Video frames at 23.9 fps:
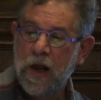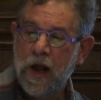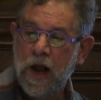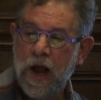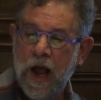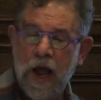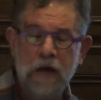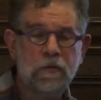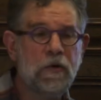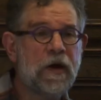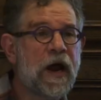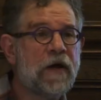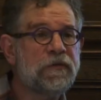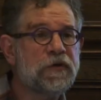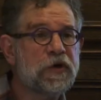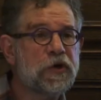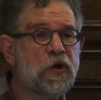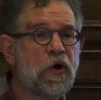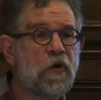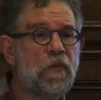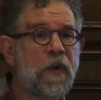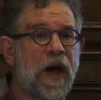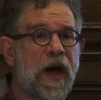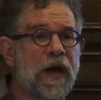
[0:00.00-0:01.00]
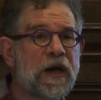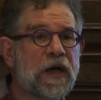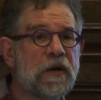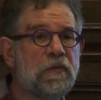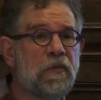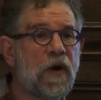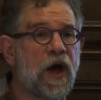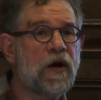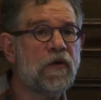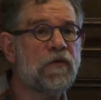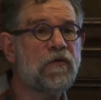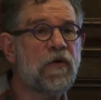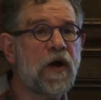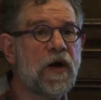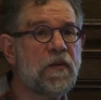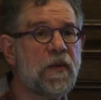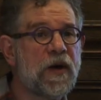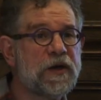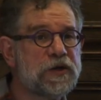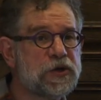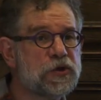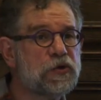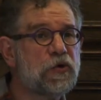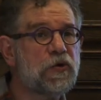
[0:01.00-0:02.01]
I would have to go back and
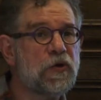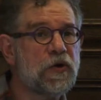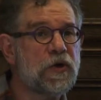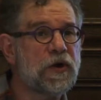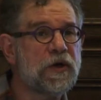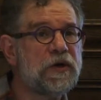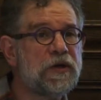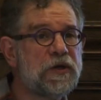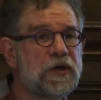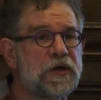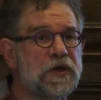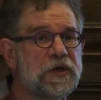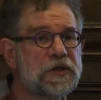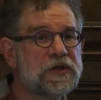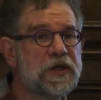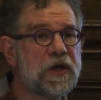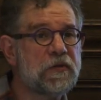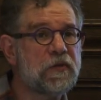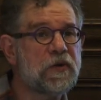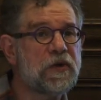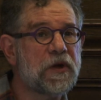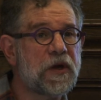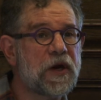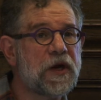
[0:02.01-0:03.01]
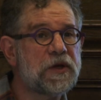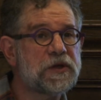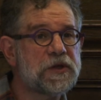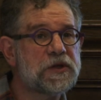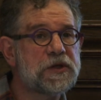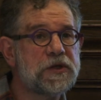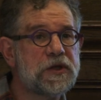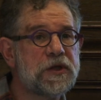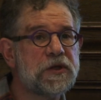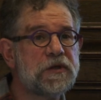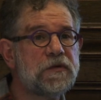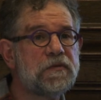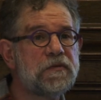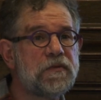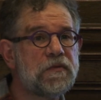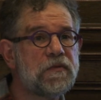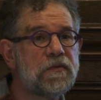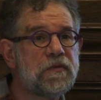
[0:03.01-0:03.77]
modify my story in the same way that I just did